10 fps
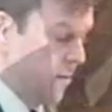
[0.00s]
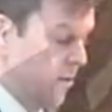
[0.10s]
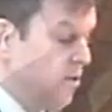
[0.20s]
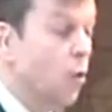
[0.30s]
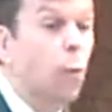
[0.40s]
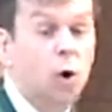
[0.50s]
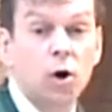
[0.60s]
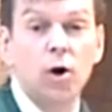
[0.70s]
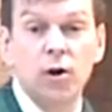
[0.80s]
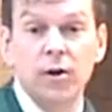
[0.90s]
There's a
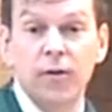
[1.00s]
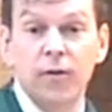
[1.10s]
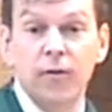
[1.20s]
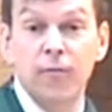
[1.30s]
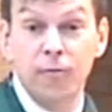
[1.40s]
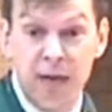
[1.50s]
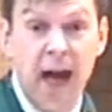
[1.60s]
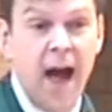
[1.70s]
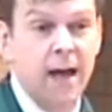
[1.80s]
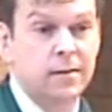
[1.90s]
word for
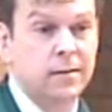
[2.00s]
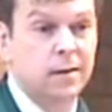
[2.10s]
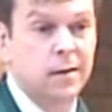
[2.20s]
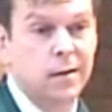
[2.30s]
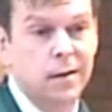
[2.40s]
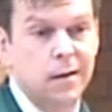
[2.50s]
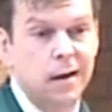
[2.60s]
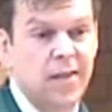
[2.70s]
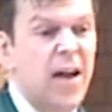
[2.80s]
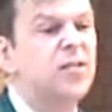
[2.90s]
that.
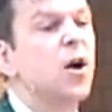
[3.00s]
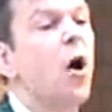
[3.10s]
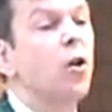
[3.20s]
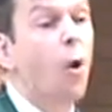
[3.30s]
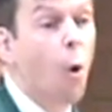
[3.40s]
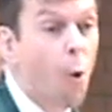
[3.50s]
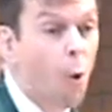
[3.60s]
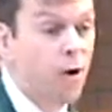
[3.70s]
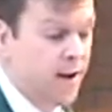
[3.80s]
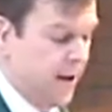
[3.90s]
That's called
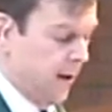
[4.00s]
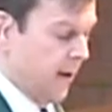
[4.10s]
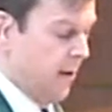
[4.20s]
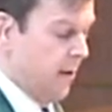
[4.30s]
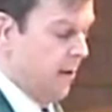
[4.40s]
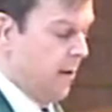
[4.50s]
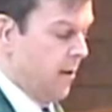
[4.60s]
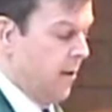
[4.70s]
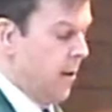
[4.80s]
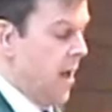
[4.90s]
hoarding.
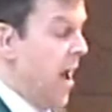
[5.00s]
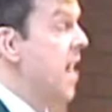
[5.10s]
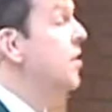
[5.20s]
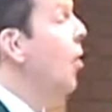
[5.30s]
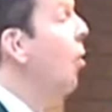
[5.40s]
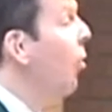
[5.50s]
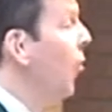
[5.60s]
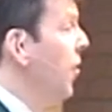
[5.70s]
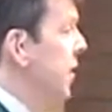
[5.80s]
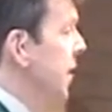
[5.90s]
And
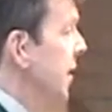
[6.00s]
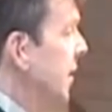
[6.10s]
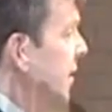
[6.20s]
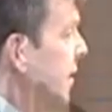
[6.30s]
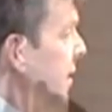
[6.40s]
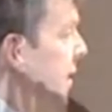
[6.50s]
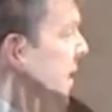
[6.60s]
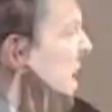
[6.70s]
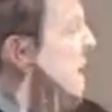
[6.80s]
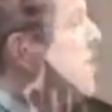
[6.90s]
hoarding
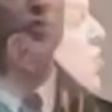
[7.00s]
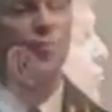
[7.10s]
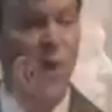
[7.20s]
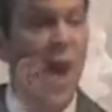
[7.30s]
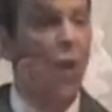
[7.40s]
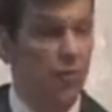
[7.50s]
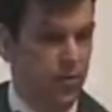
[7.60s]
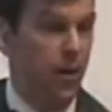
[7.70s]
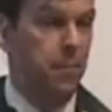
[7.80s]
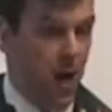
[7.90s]
is frowned
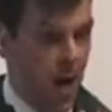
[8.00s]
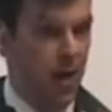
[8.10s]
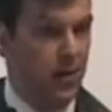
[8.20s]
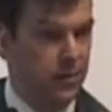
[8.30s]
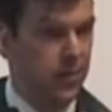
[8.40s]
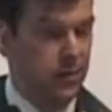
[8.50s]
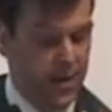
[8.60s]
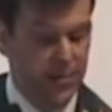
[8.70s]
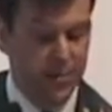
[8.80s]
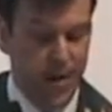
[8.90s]
upon
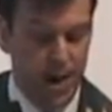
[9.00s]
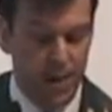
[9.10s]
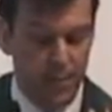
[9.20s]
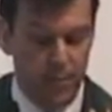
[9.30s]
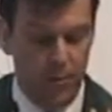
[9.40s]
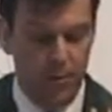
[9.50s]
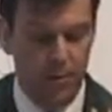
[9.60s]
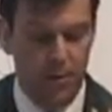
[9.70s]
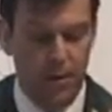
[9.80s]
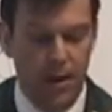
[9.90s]
in the Bible
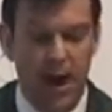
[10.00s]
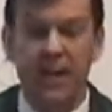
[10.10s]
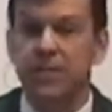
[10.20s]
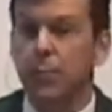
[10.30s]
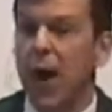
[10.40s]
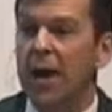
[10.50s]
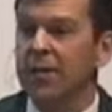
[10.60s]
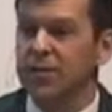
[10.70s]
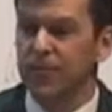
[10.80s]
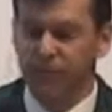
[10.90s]
as the
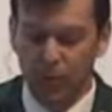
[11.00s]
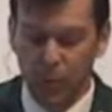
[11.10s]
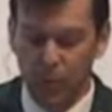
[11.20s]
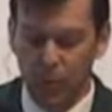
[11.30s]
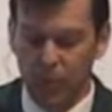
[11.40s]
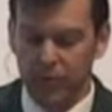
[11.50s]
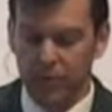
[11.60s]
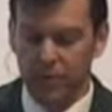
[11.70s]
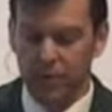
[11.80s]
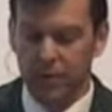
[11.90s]
practice of fools
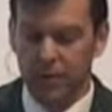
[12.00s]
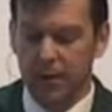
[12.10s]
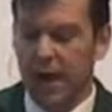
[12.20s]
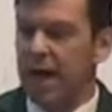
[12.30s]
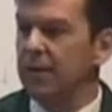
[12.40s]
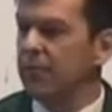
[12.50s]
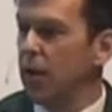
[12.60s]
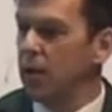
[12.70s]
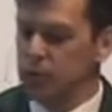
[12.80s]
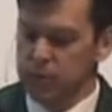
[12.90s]
and of
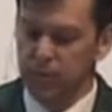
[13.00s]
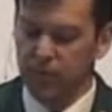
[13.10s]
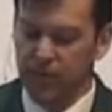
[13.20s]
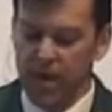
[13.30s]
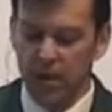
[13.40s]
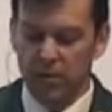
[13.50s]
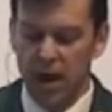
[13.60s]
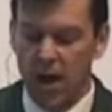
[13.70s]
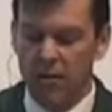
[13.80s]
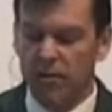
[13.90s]
those who fail
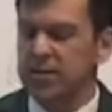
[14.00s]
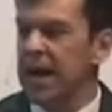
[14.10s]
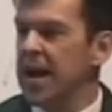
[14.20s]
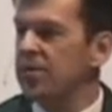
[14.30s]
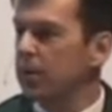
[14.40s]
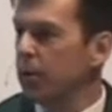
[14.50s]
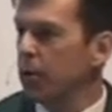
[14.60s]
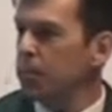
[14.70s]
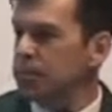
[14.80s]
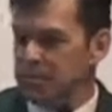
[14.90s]
to understand the
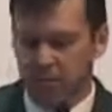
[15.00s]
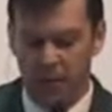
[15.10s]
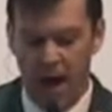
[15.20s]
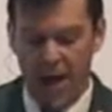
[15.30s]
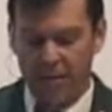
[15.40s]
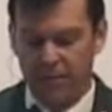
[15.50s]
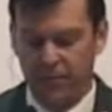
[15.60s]
purpose of life,